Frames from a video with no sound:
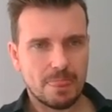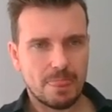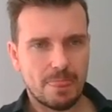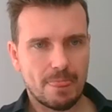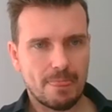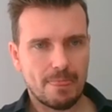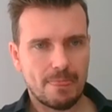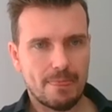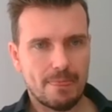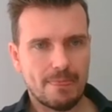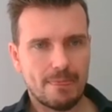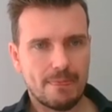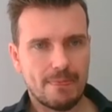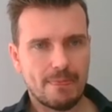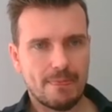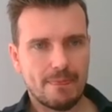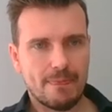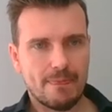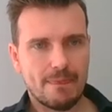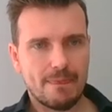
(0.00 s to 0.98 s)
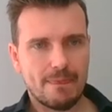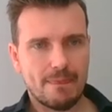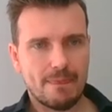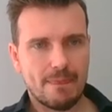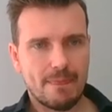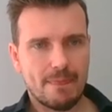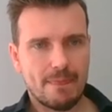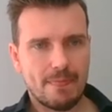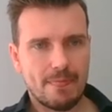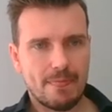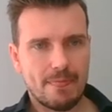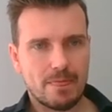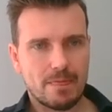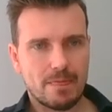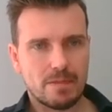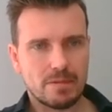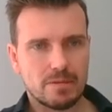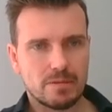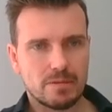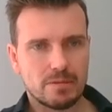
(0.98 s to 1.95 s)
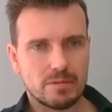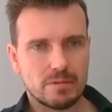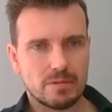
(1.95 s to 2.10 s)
Nobody speaks.